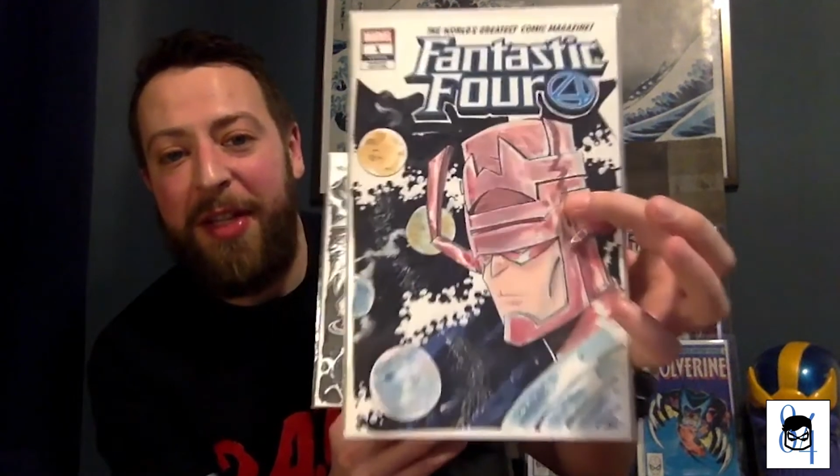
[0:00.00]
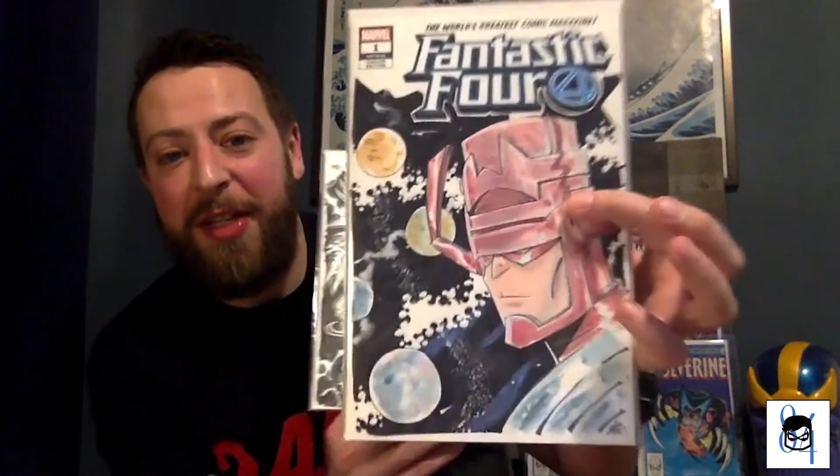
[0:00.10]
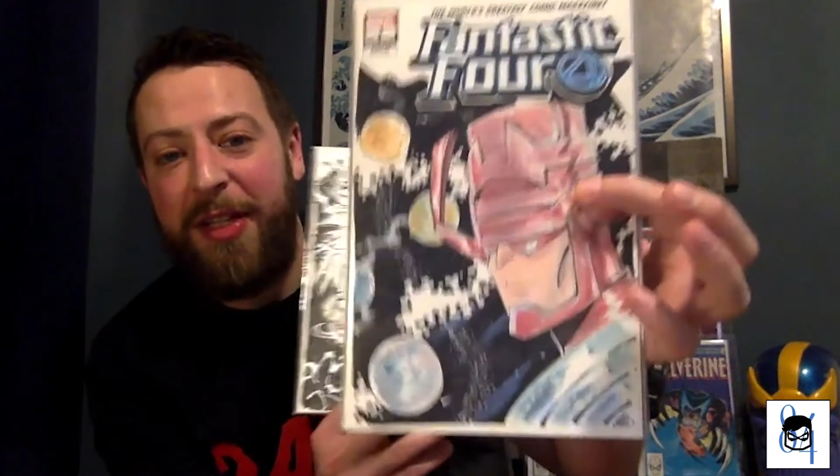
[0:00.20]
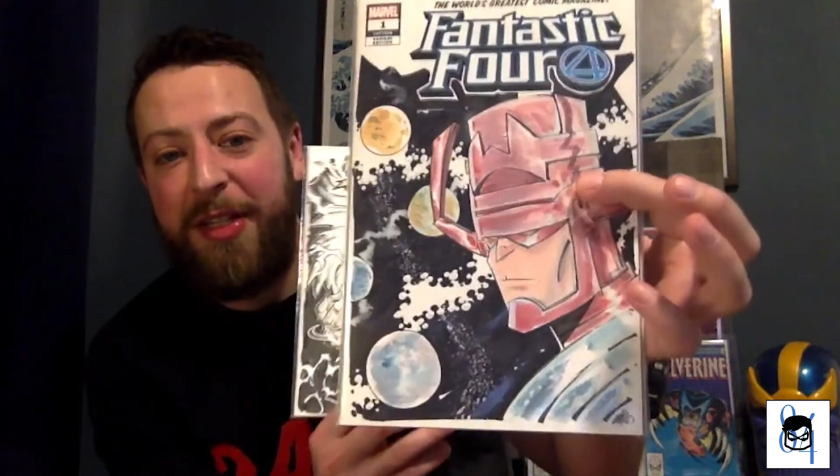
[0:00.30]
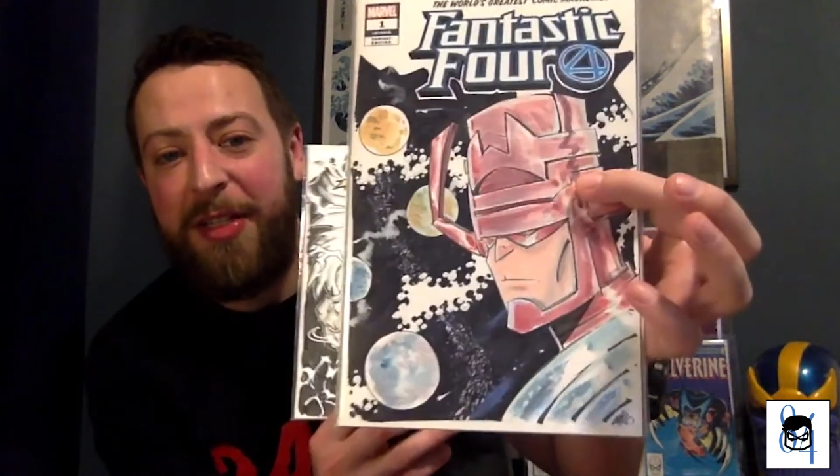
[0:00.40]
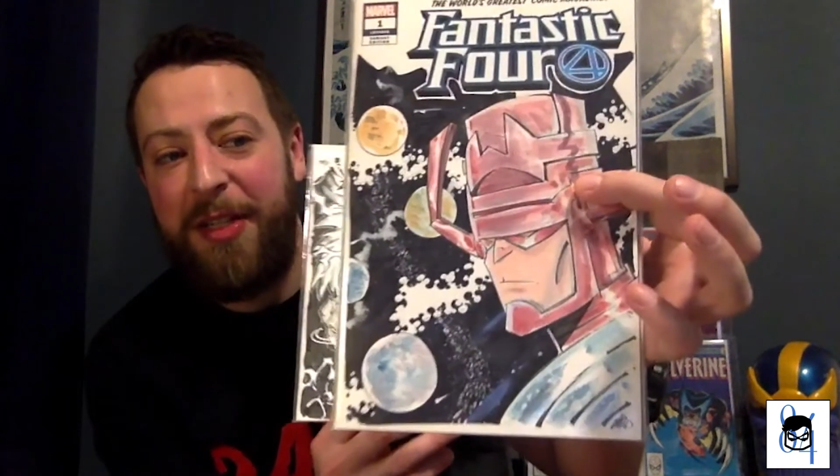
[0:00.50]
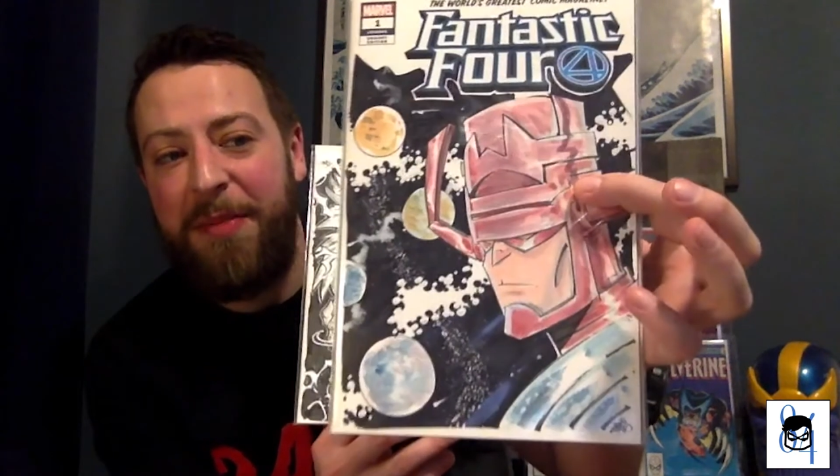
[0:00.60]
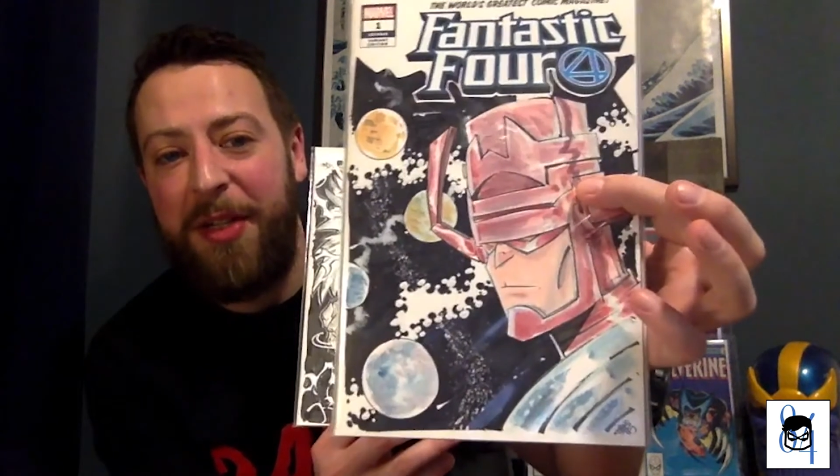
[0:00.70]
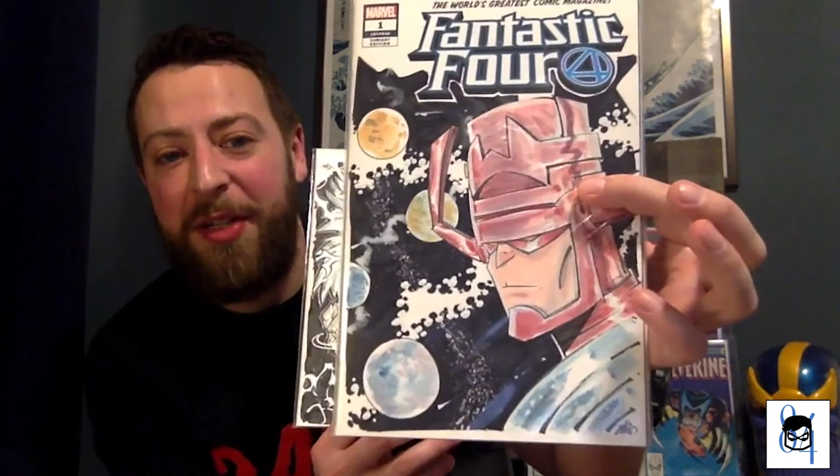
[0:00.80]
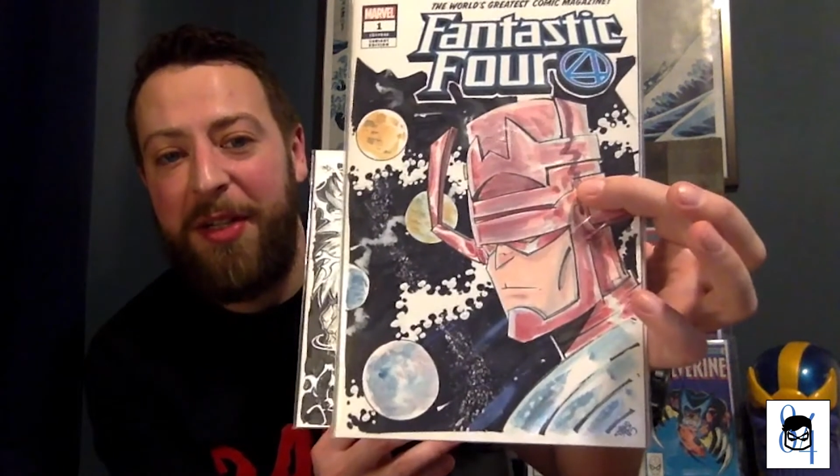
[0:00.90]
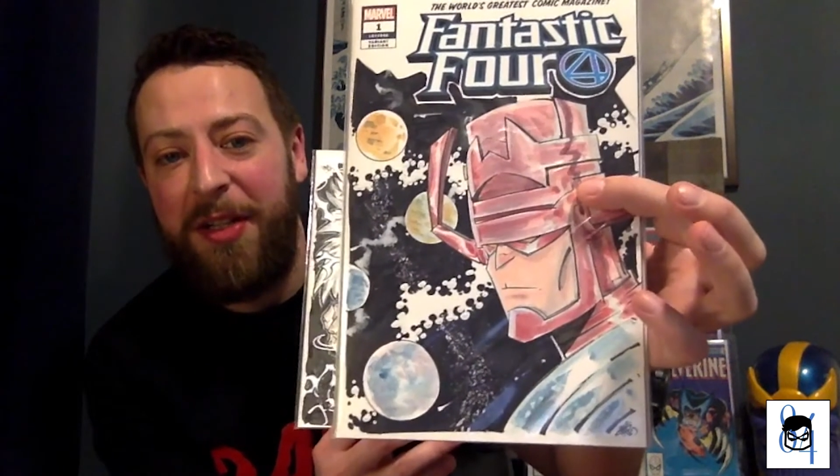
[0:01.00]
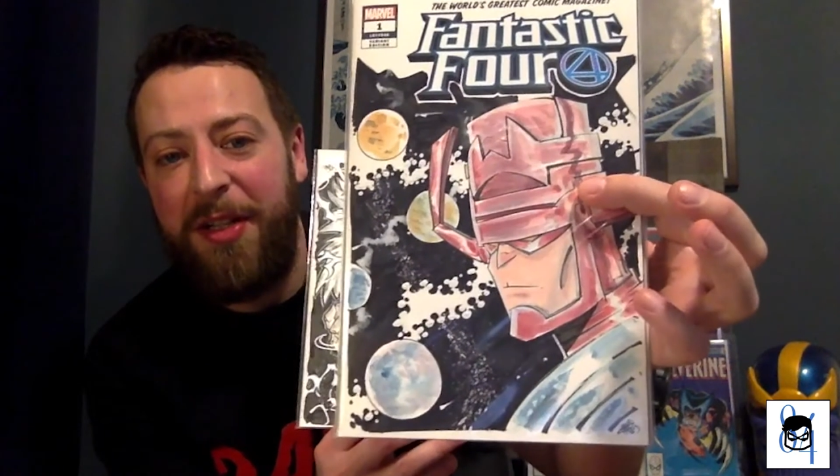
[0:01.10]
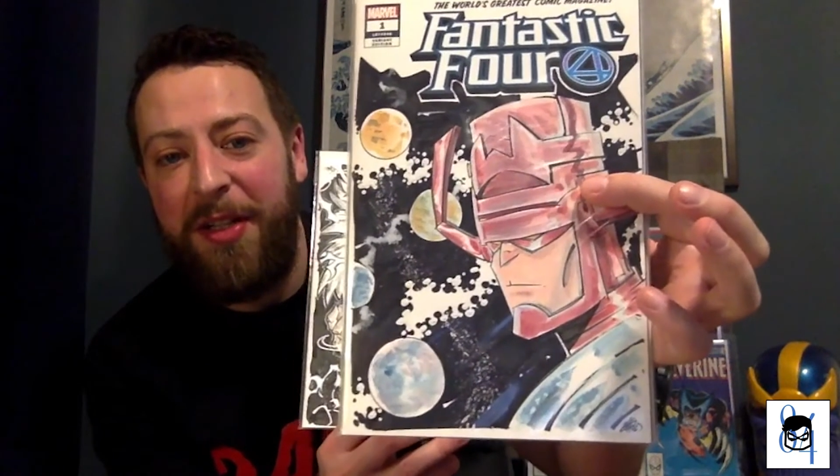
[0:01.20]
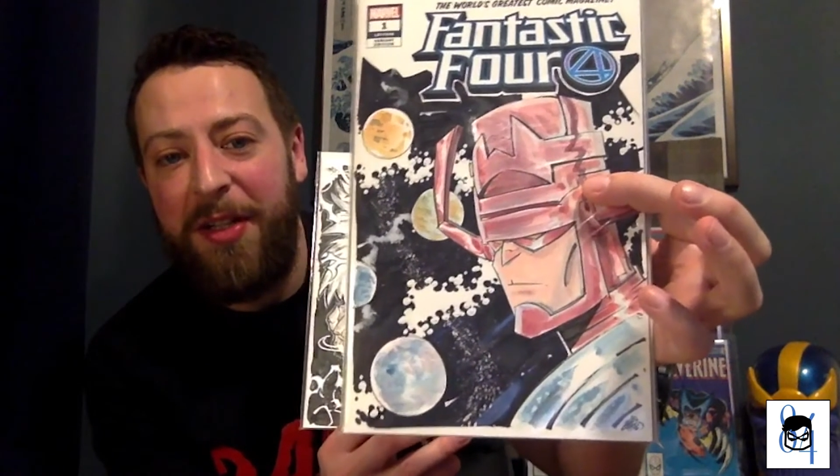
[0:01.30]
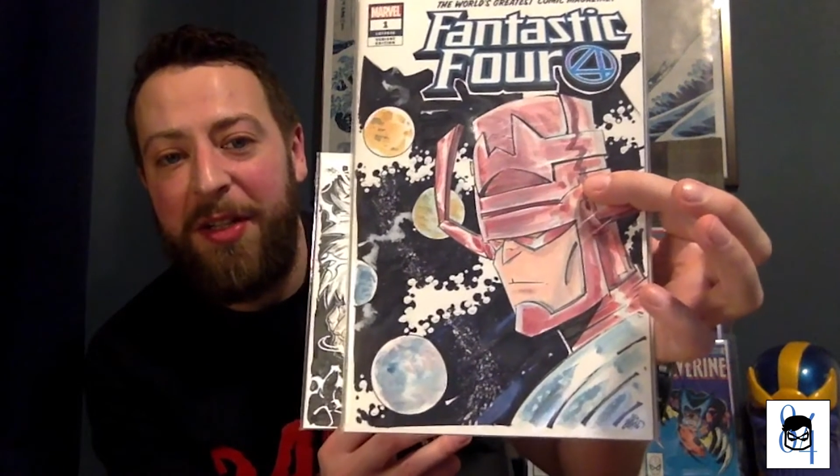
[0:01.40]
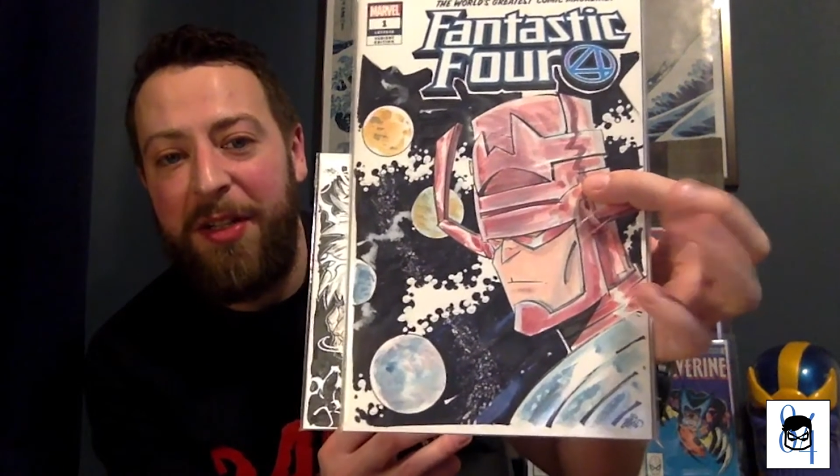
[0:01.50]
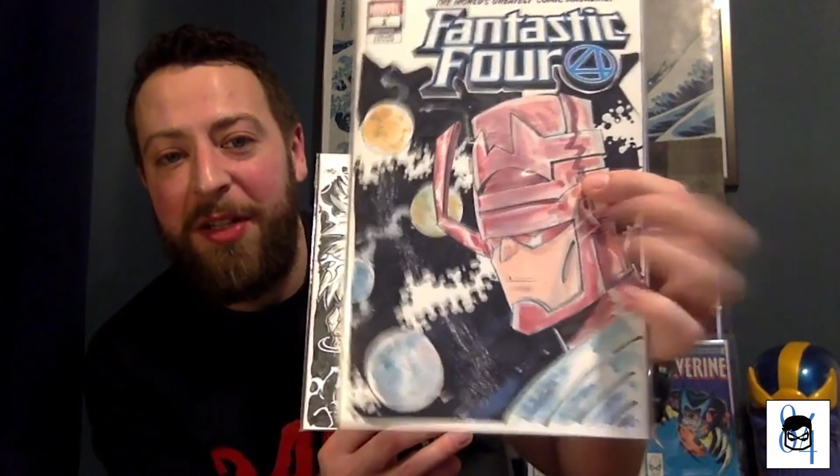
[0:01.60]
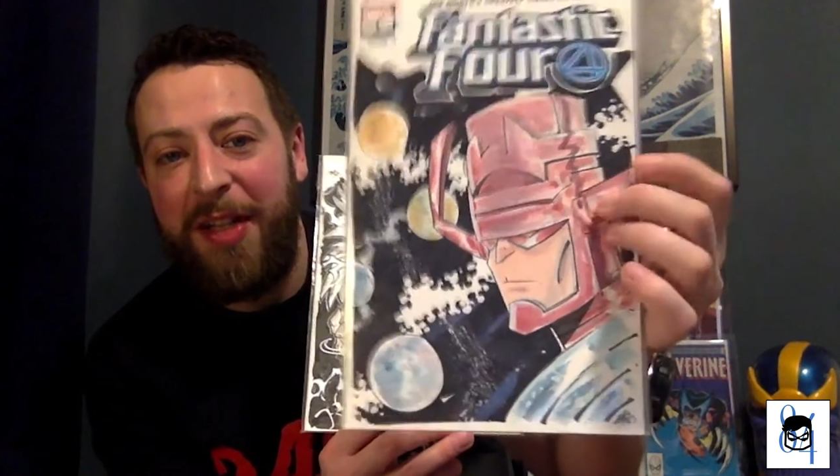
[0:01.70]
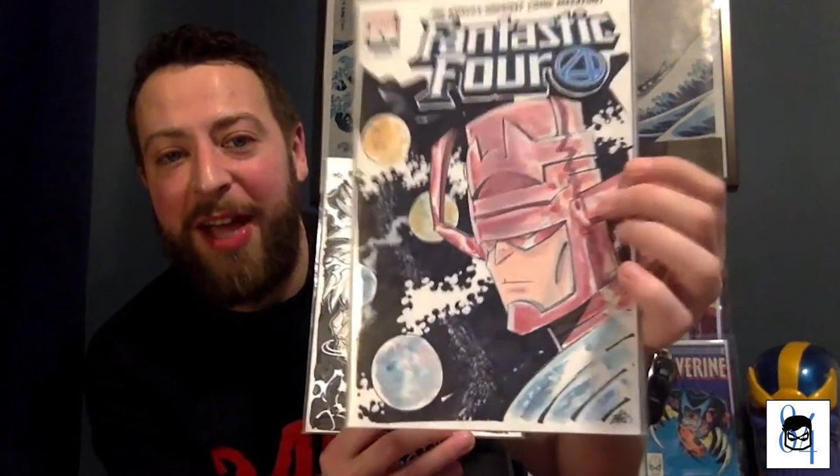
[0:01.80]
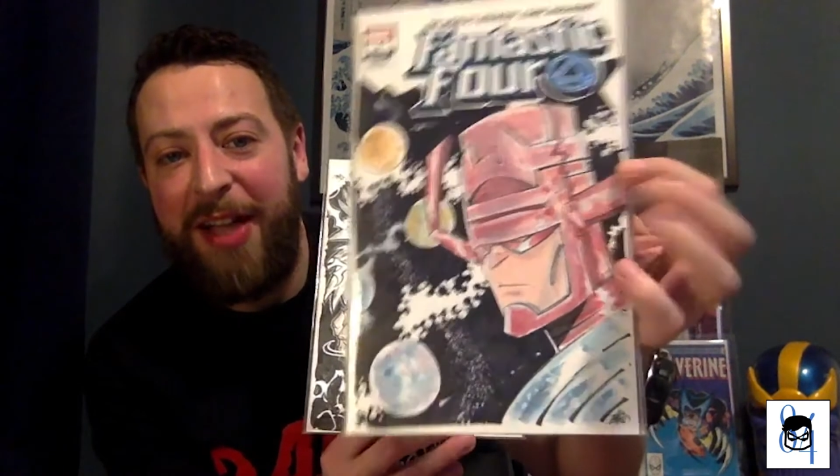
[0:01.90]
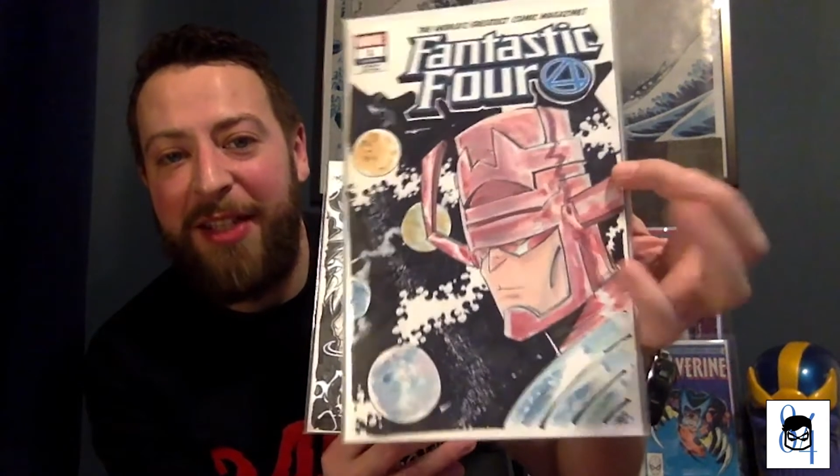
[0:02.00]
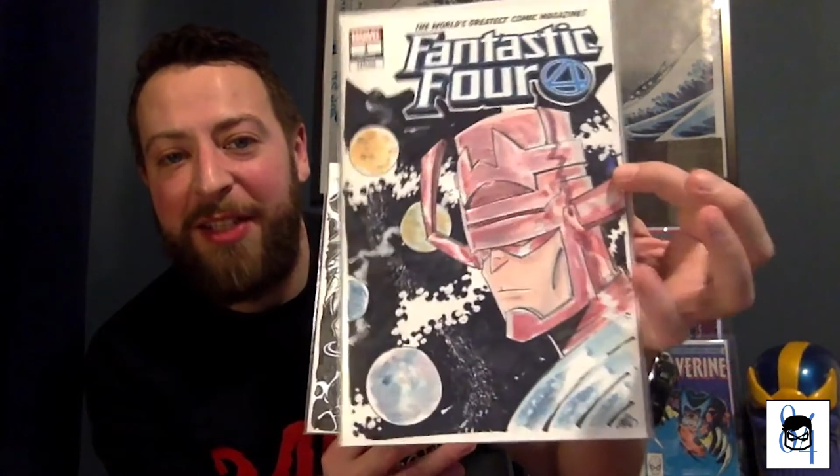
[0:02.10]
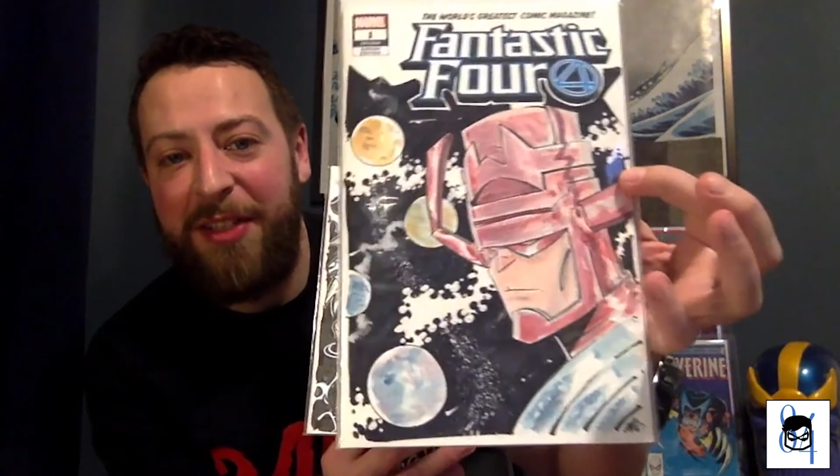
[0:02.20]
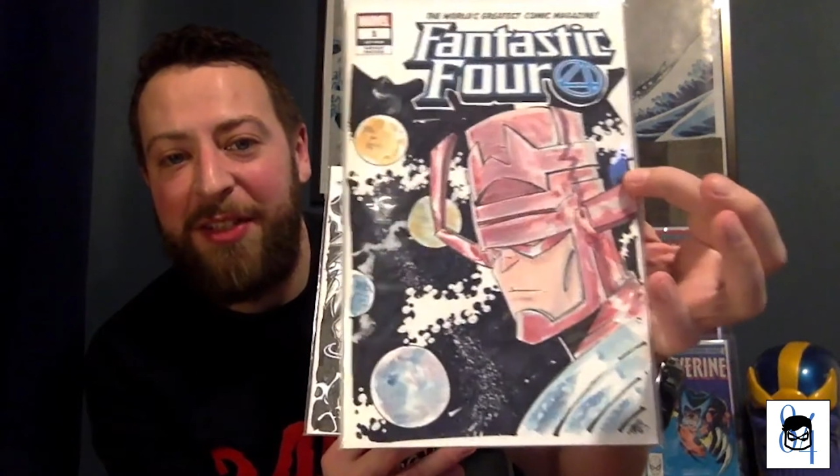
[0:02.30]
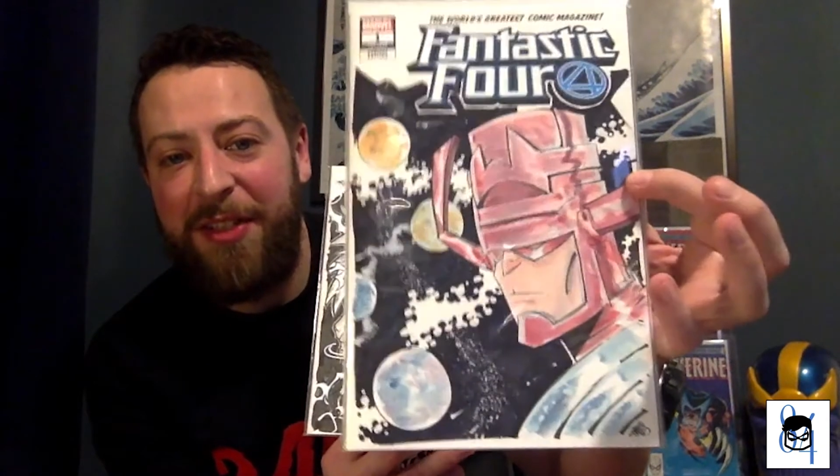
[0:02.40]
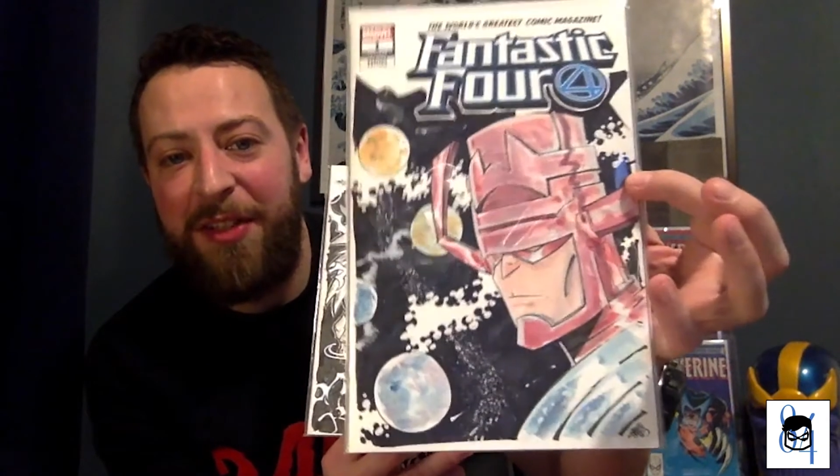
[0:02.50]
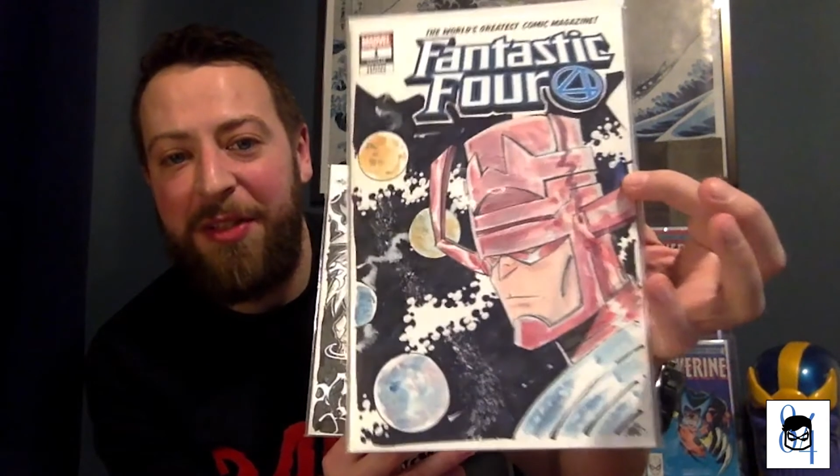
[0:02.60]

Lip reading: and he did me Galactus